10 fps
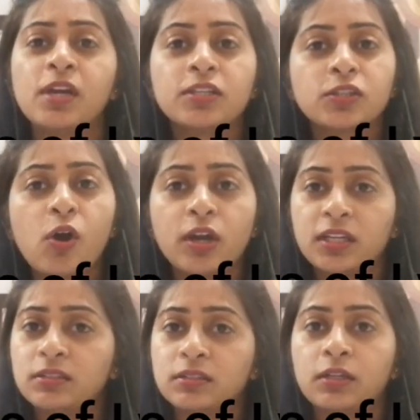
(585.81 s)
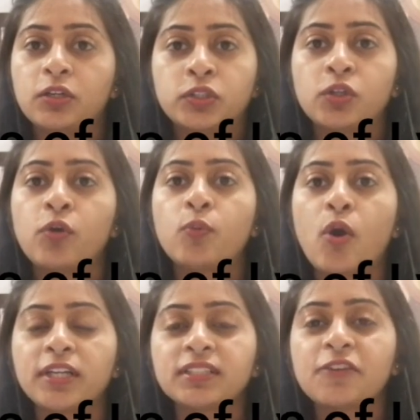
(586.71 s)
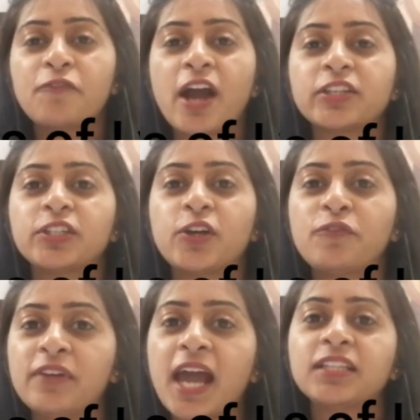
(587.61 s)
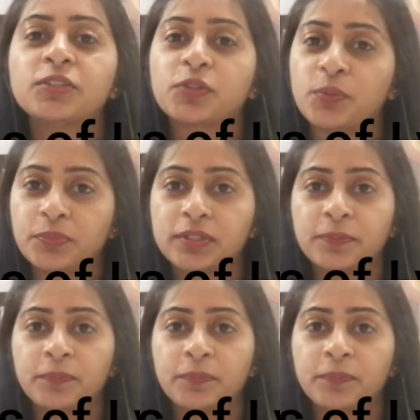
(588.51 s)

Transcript: So what is the function of lysosomes?